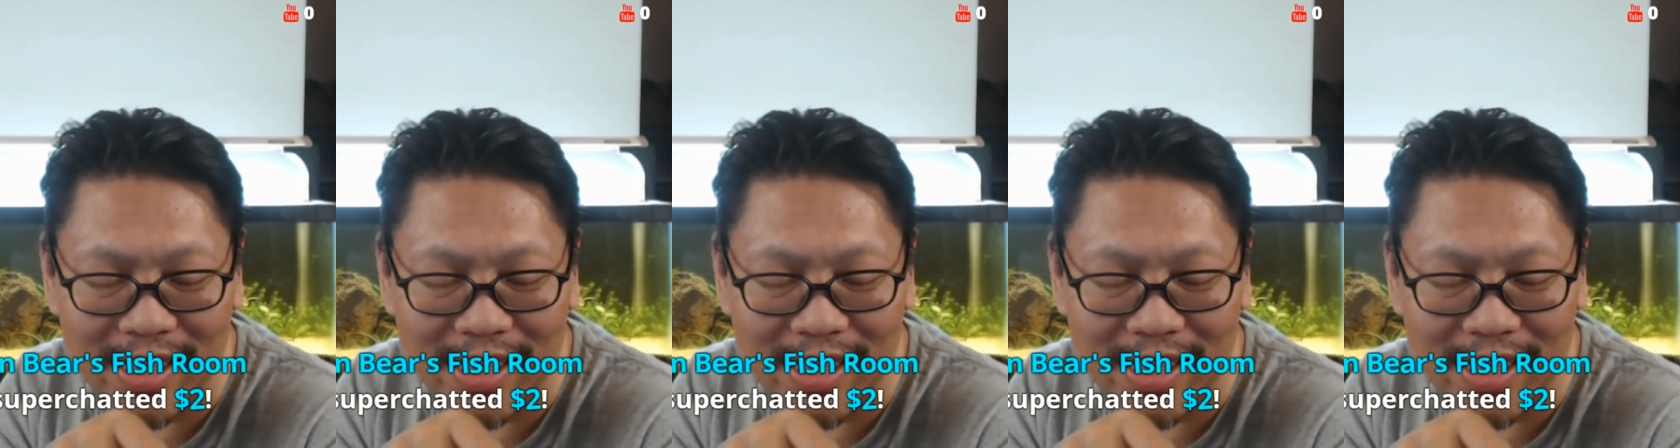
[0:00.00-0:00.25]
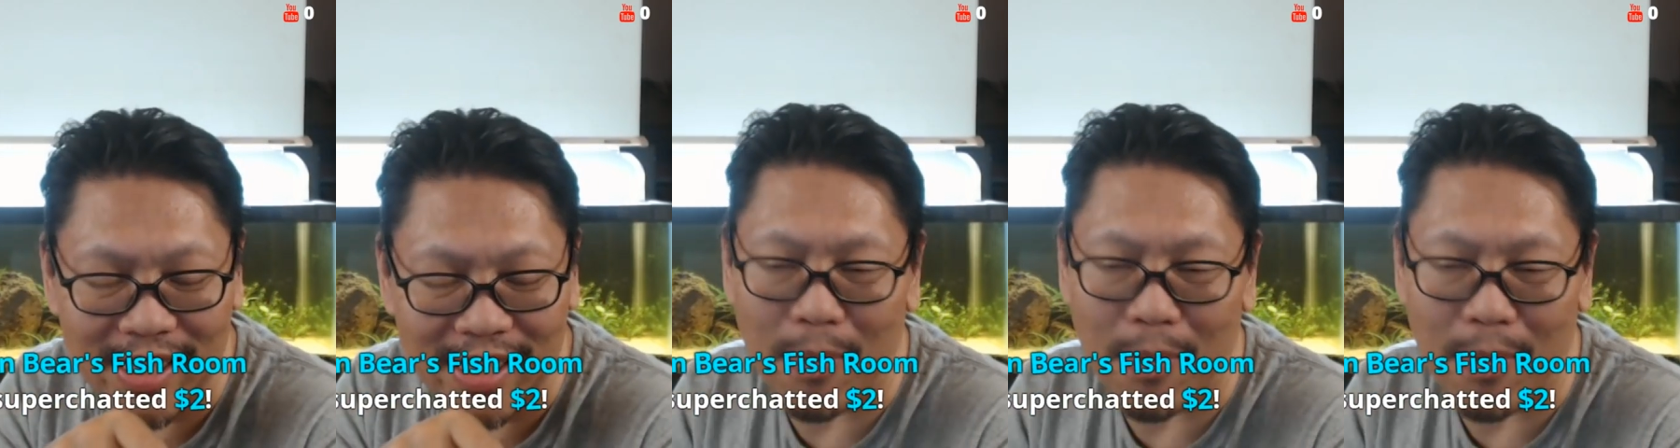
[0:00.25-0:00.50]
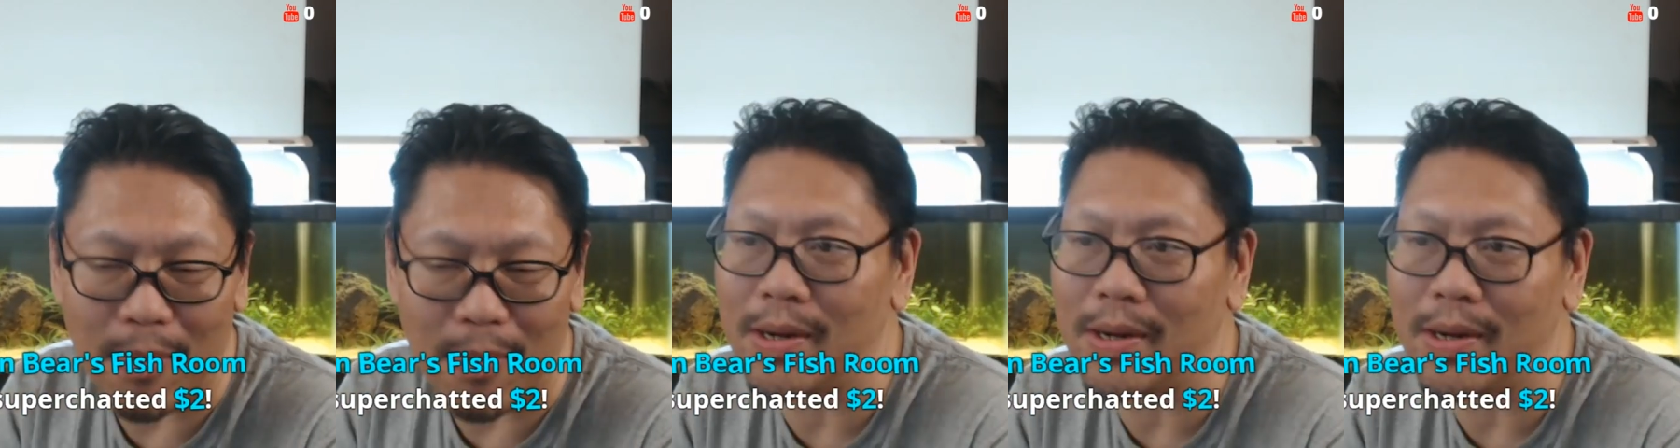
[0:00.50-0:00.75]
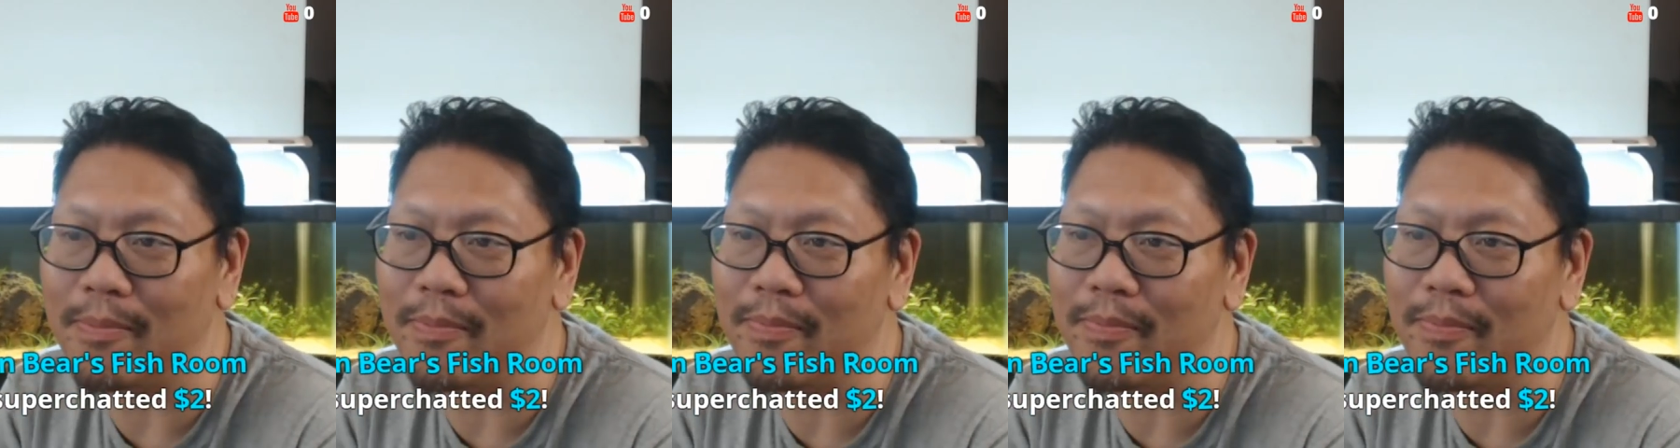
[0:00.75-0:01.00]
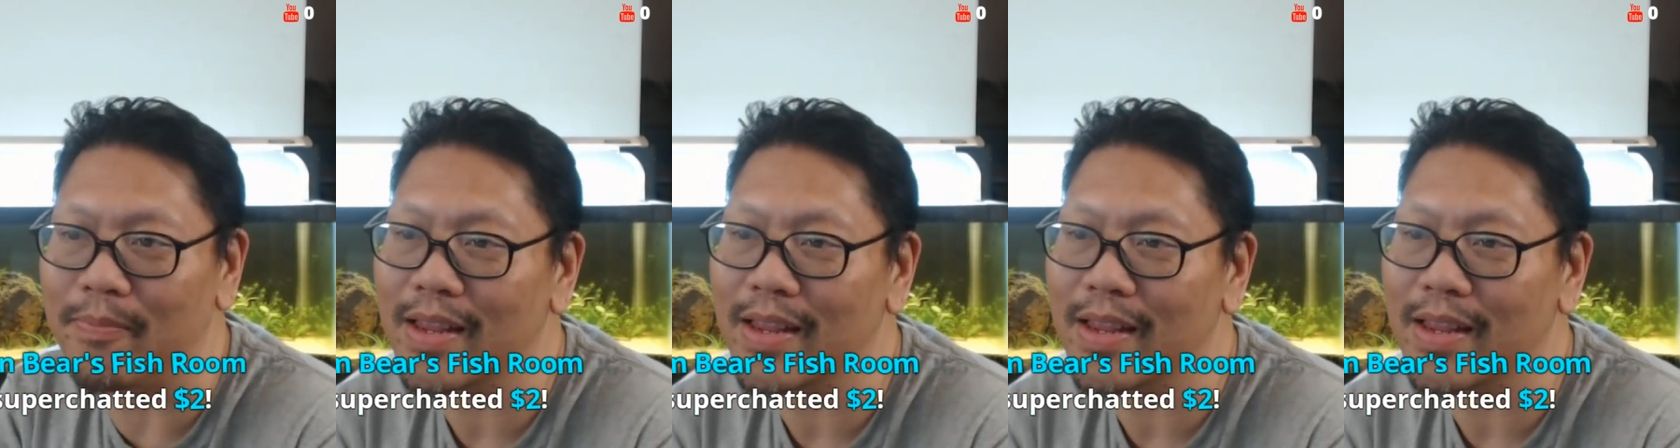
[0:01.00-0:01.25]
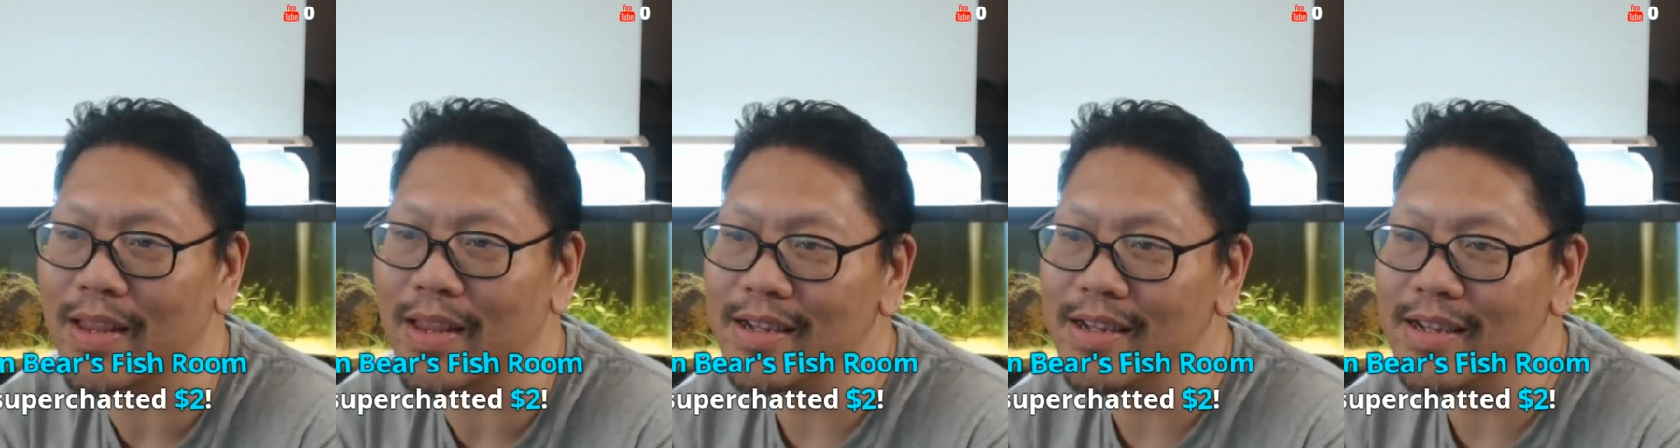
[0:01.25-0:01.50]
the thing pop up.
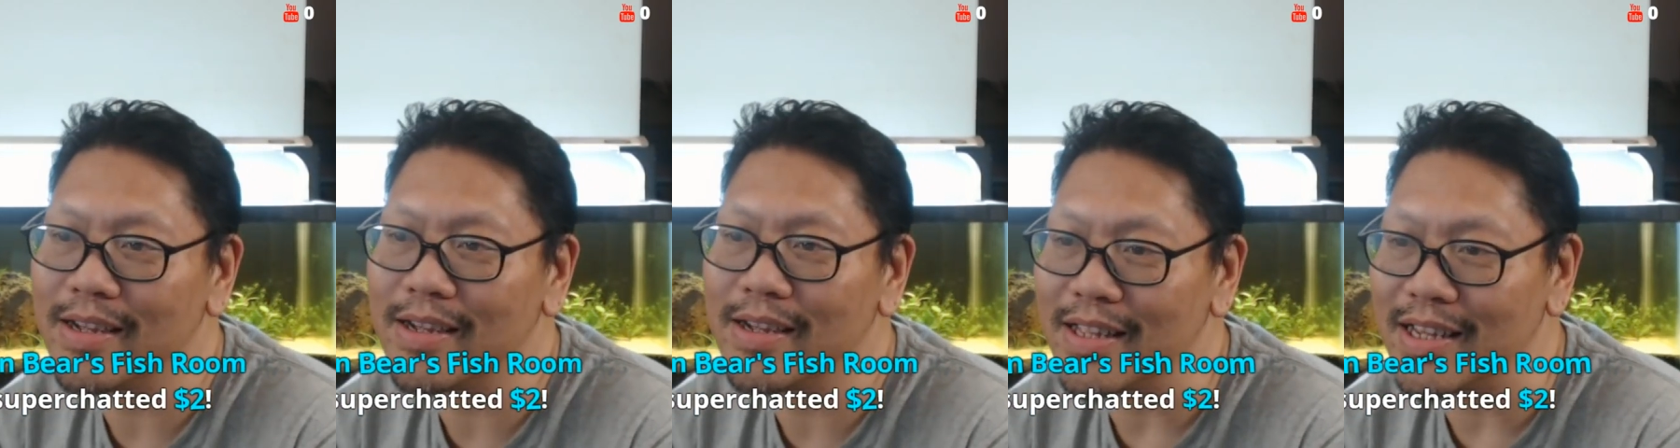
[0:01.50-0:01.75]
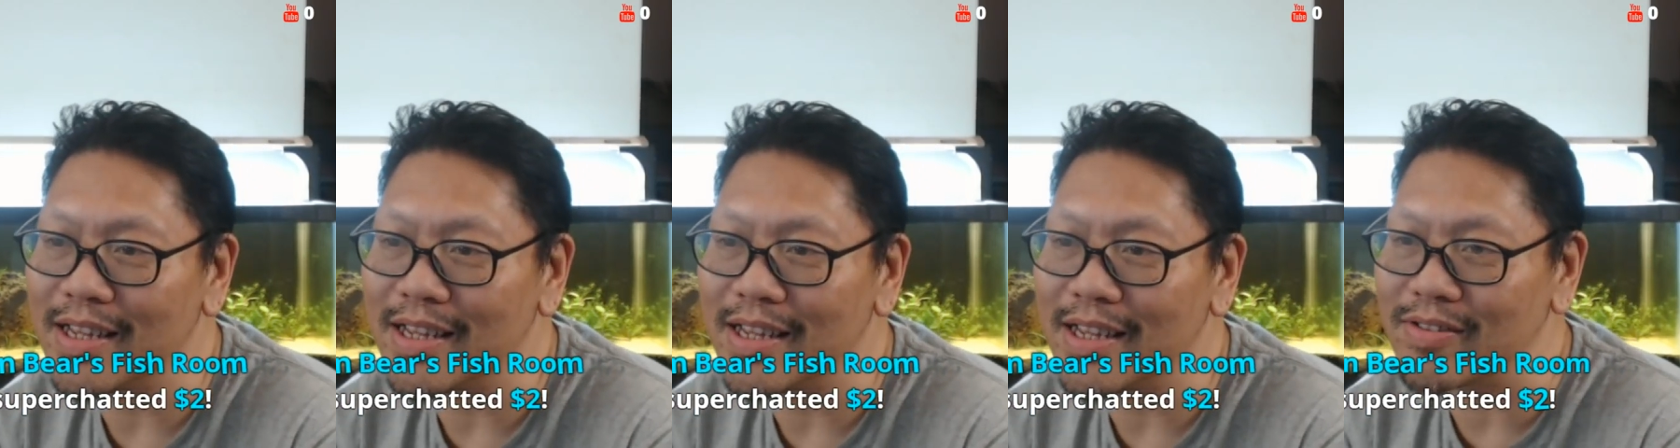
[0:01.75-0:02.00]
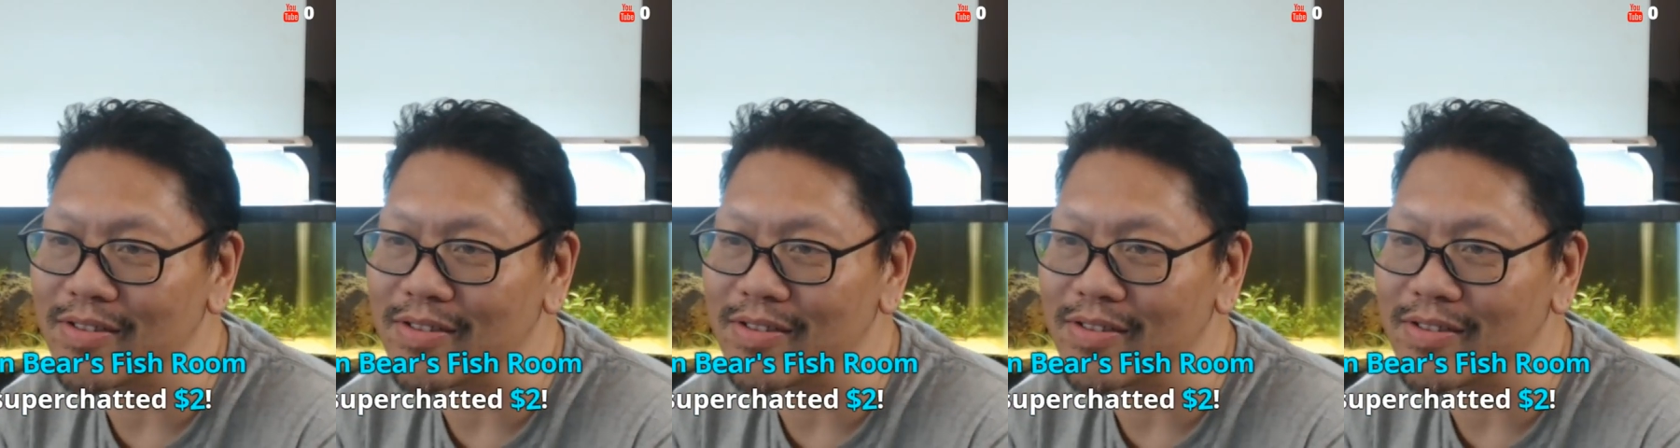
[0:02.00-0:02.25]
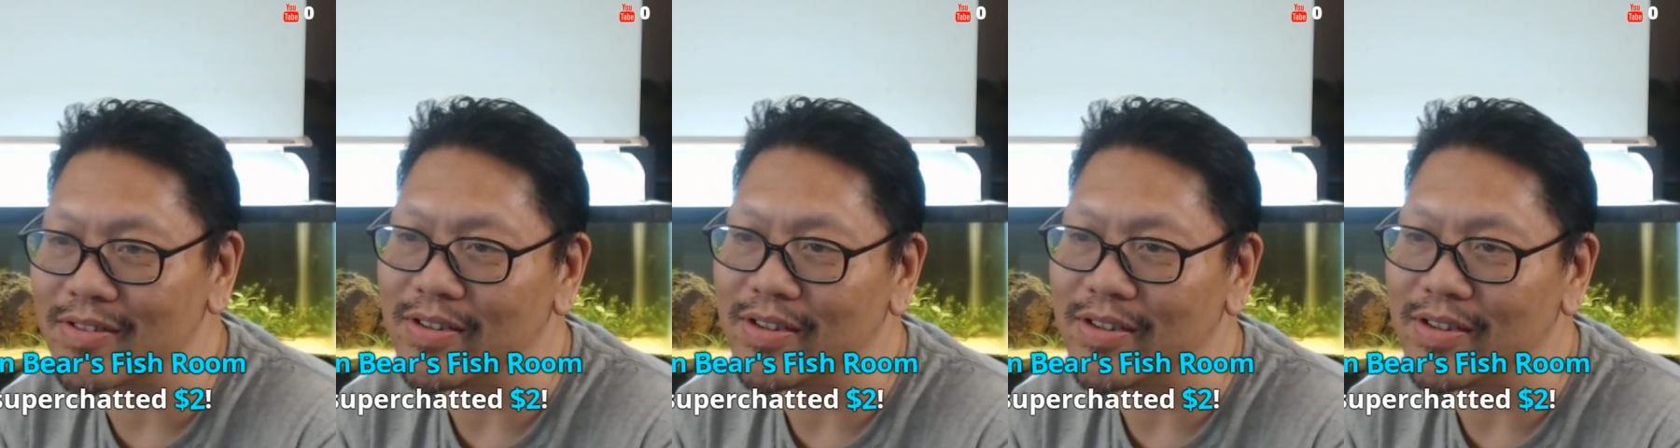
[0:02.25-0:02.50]
That's so cool.